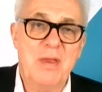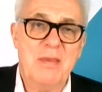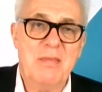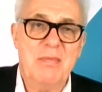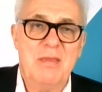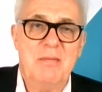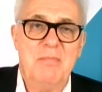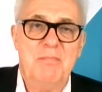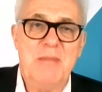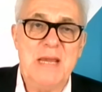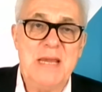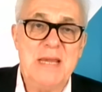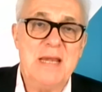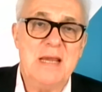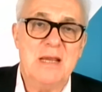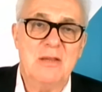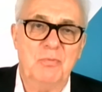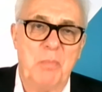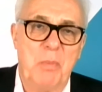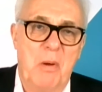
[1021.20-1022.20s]
that the
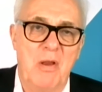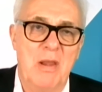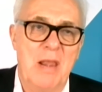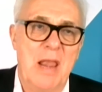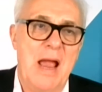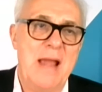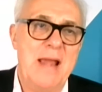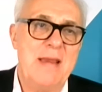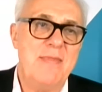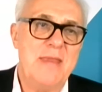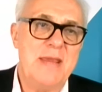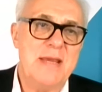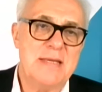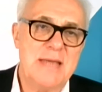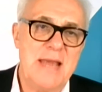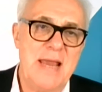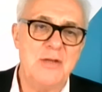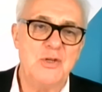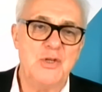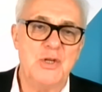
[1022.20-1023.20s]
media spotlight, the
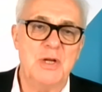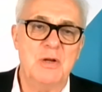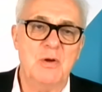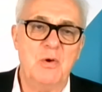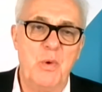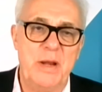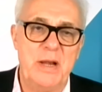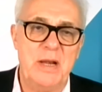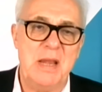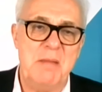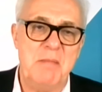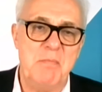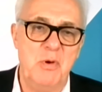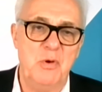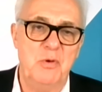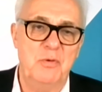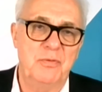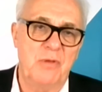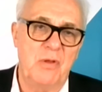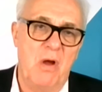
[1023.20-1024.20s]
attention quickly
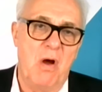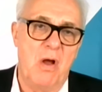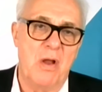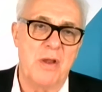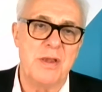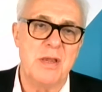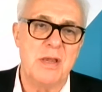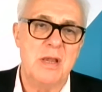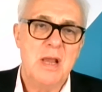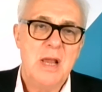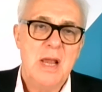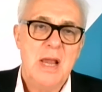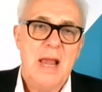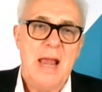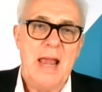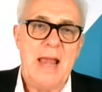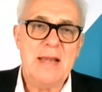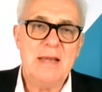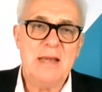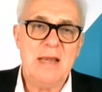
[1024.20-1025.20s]
moves on.
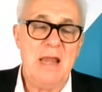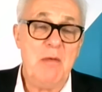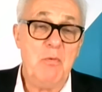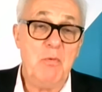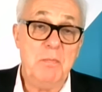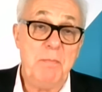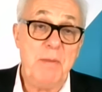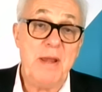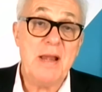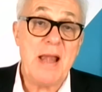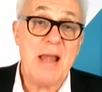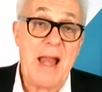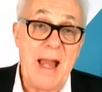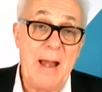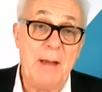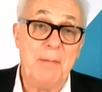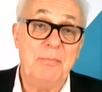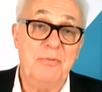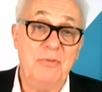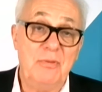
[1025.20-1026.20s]
And it would be an
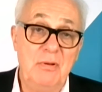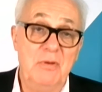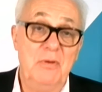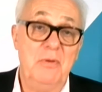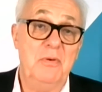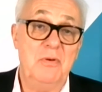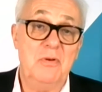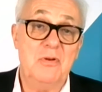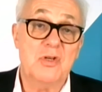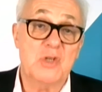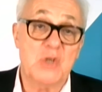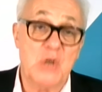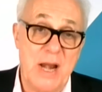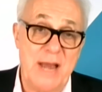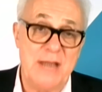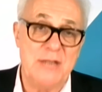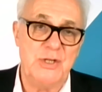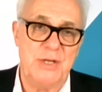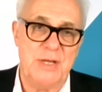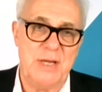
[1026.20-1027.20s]
absolute
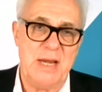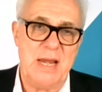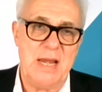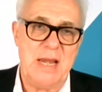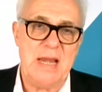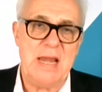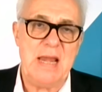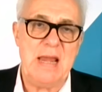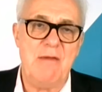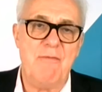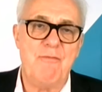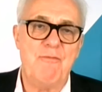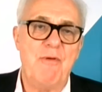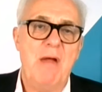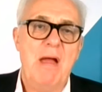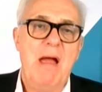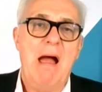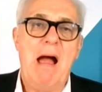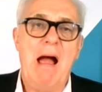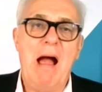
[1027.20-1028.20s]
tragedy if,
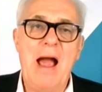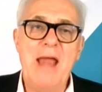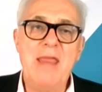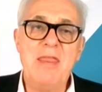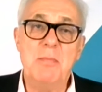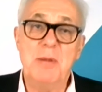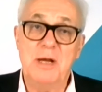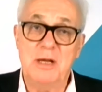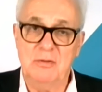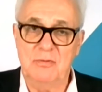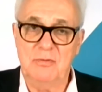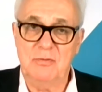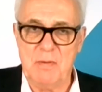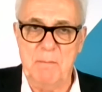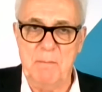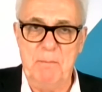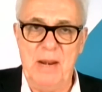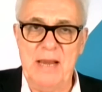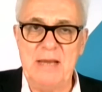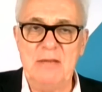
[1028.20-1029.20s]
either because of
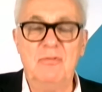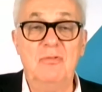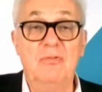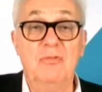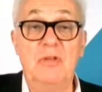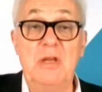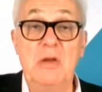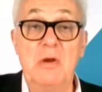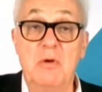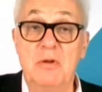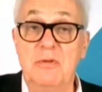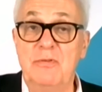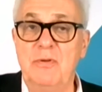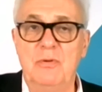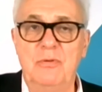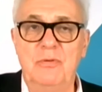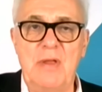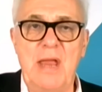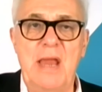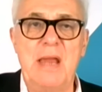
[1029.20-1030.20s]
complacency or, as
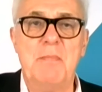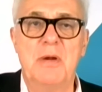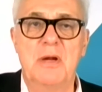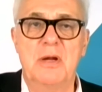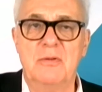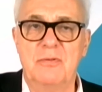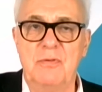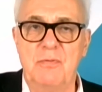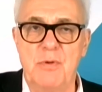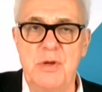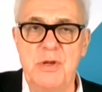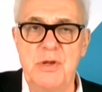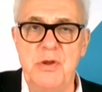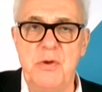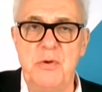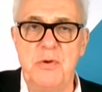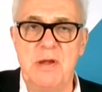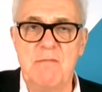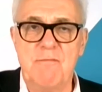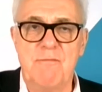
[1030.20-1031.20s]
you say, because of
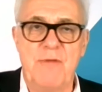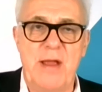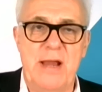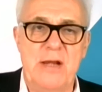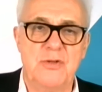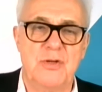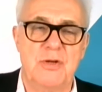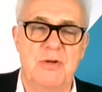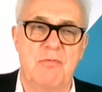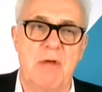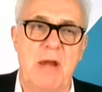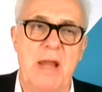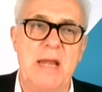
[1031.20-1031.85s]
renewed infection